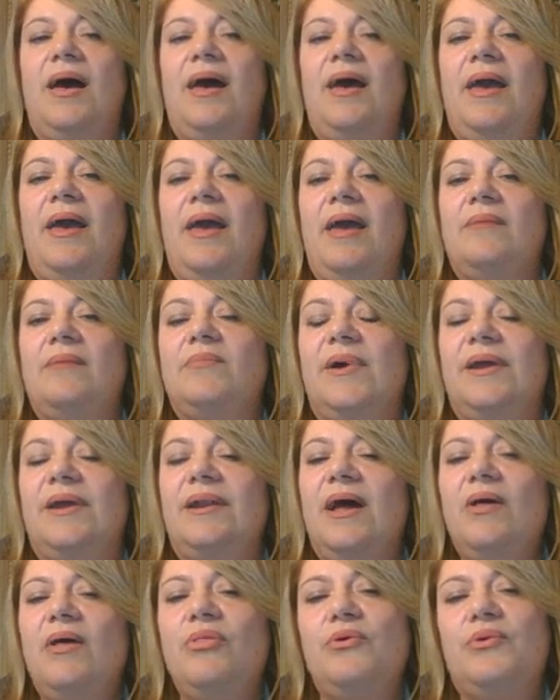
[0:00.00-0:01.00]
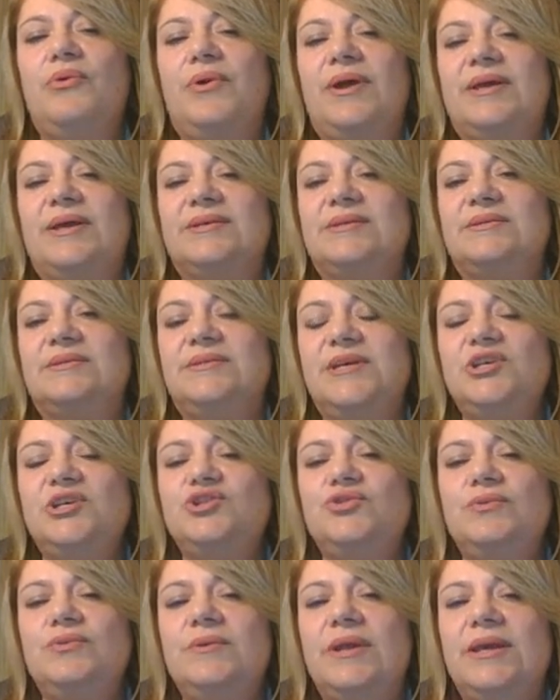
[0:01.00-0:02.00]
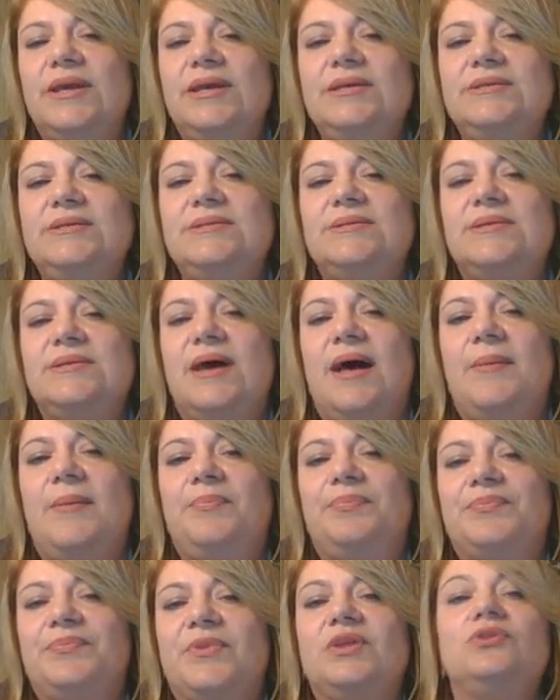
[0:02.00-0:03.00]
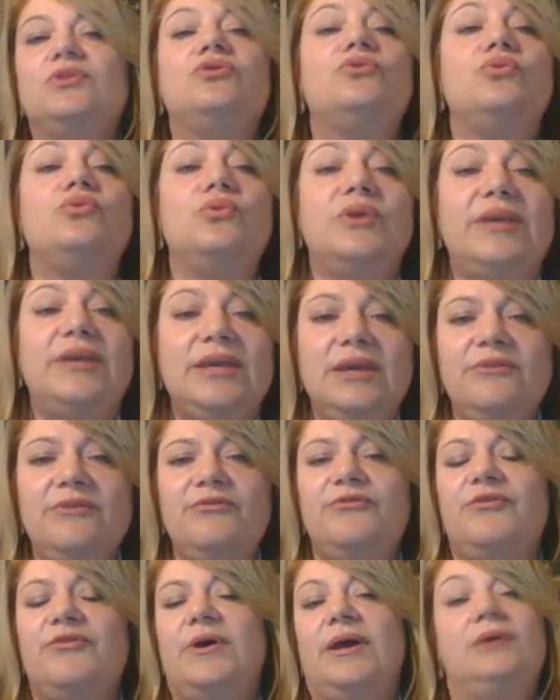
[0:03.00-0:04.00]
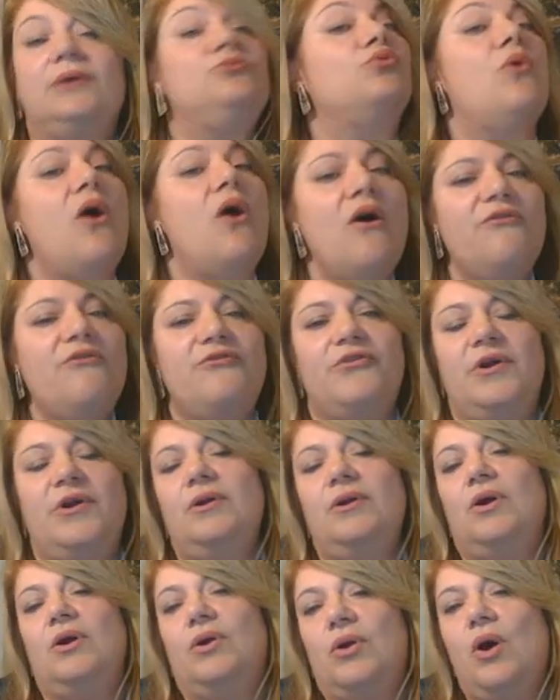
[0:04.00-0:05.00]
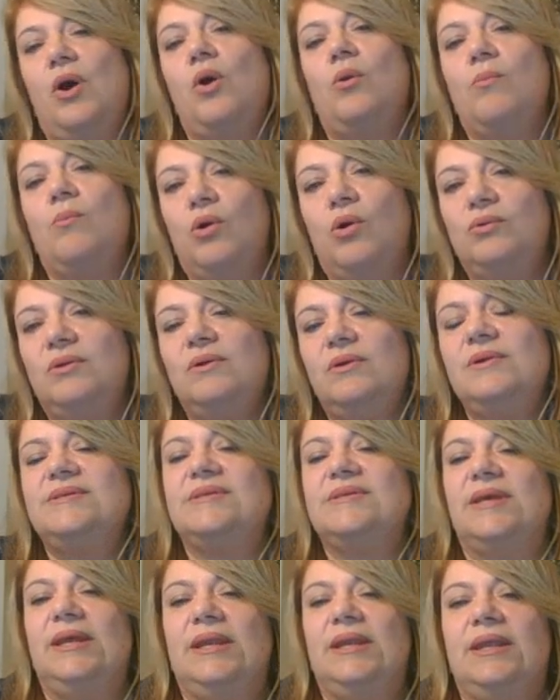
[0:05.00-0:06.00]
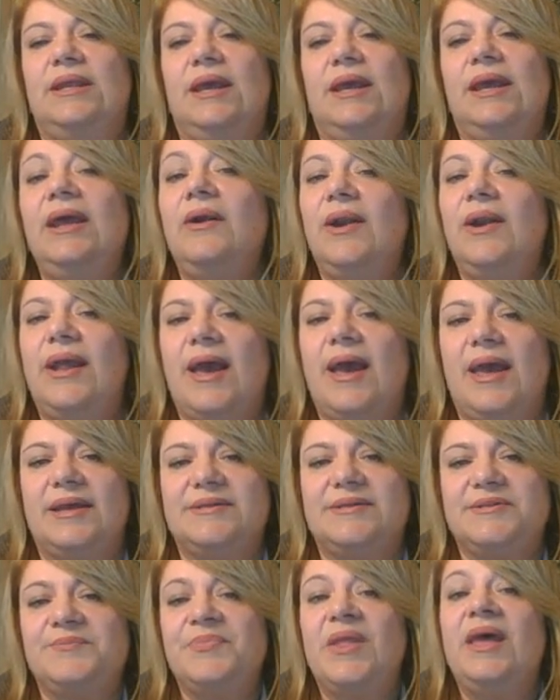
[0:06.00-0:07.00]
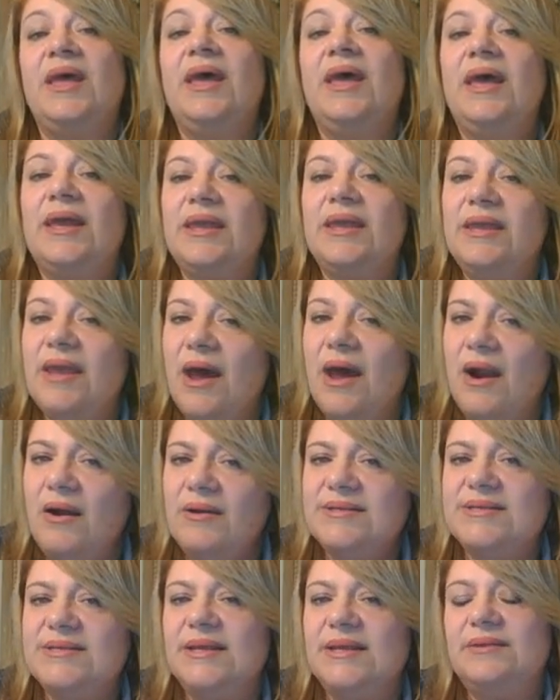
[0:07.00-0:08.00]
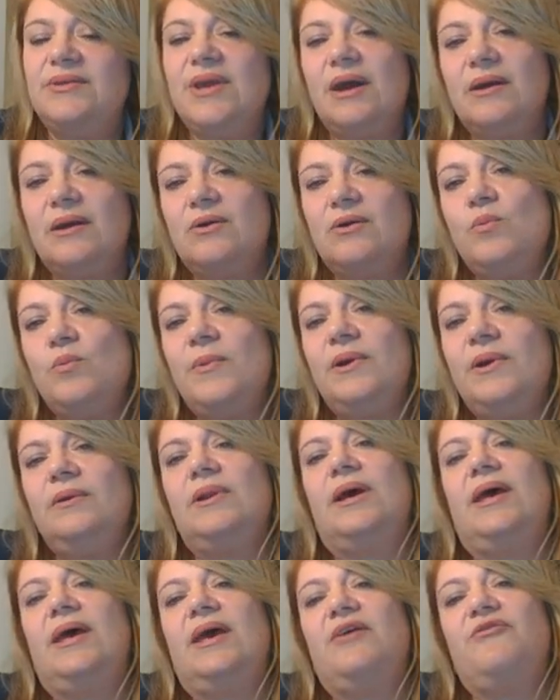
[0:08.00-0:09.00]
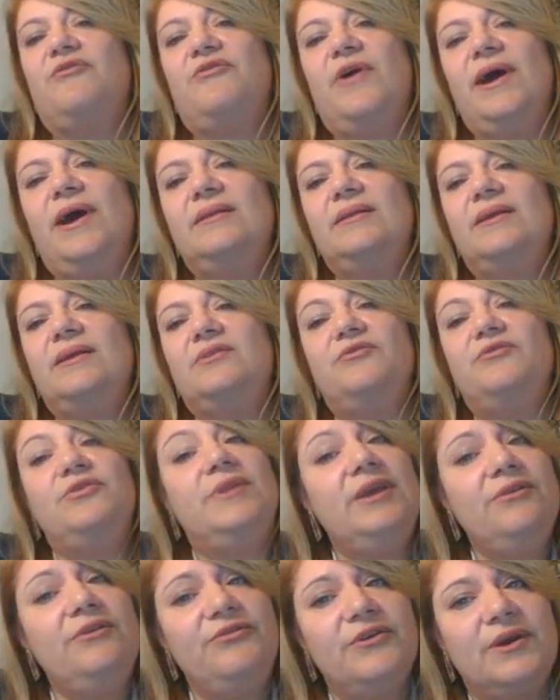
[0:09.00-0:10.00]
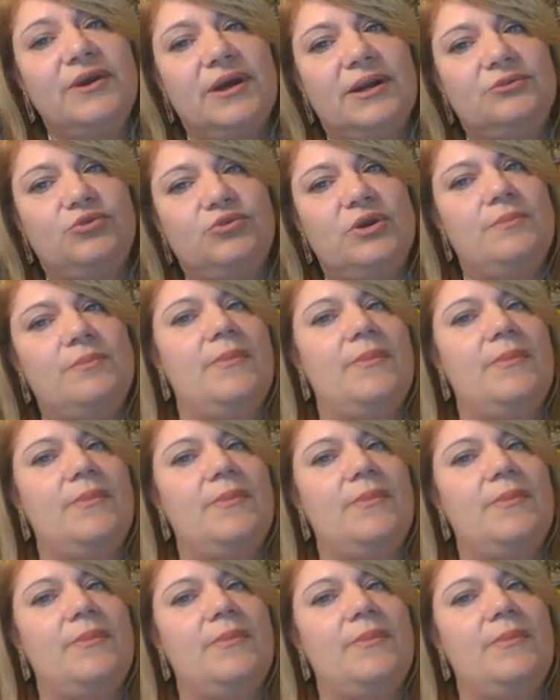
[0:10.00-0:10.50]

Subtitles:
Another suggestion is to give and to offer role models in early age. Girls and young women find it difficult to